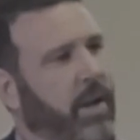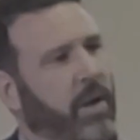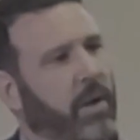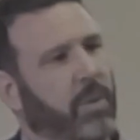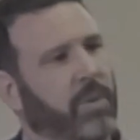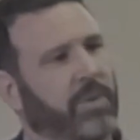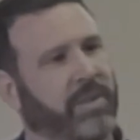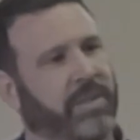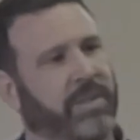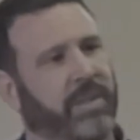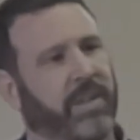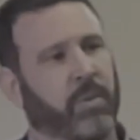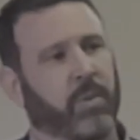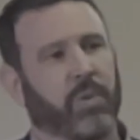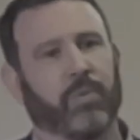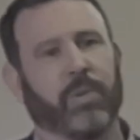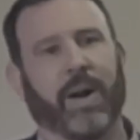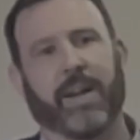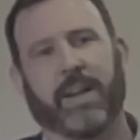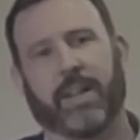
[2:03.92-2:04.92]
was that they were
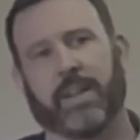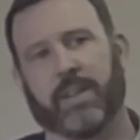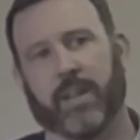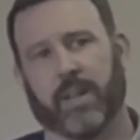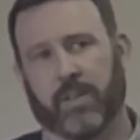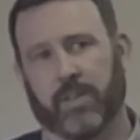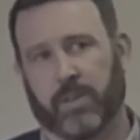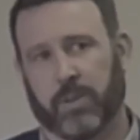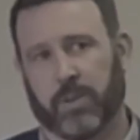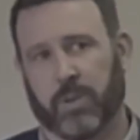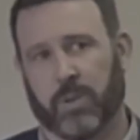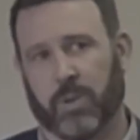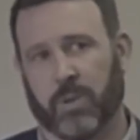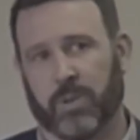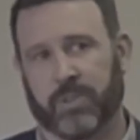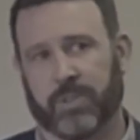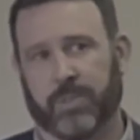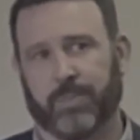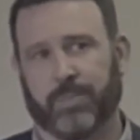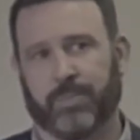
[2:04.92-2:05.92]
writing down their
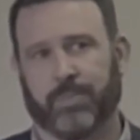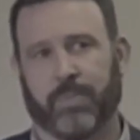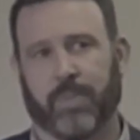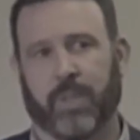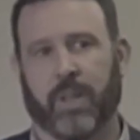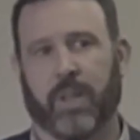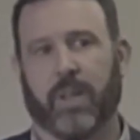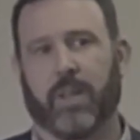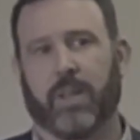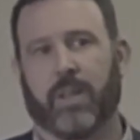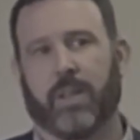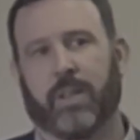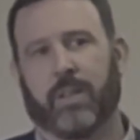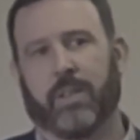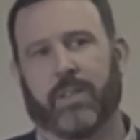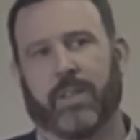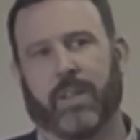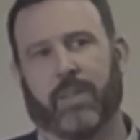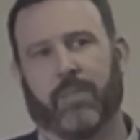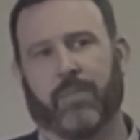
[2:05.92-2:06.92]
goals.
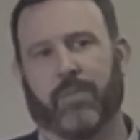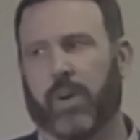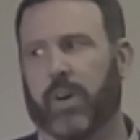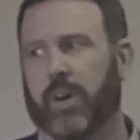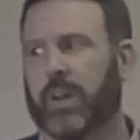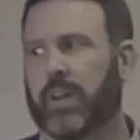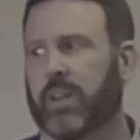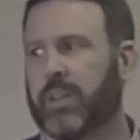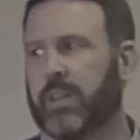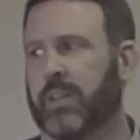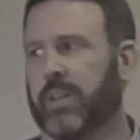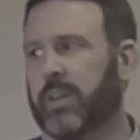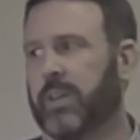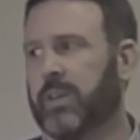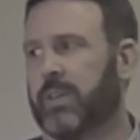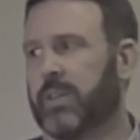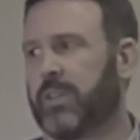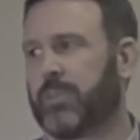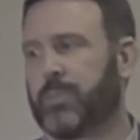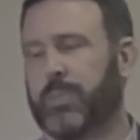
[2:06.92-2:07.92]
They had very clear,
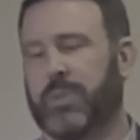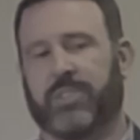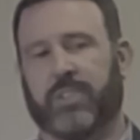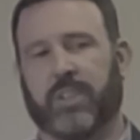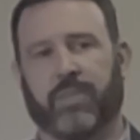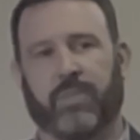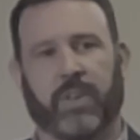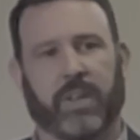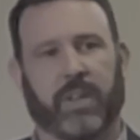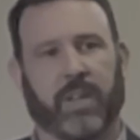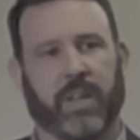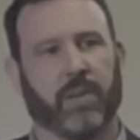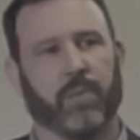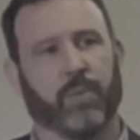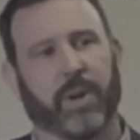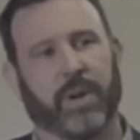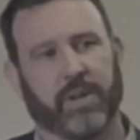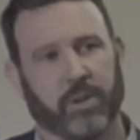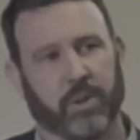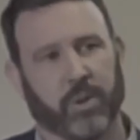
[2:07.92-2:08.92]
specific, and
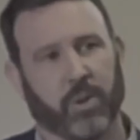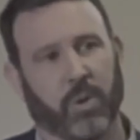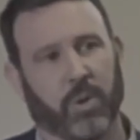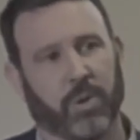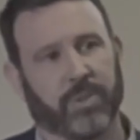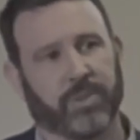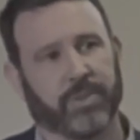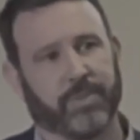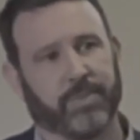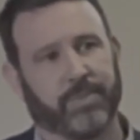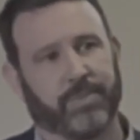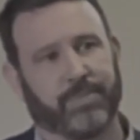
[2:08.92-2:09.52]
written goals.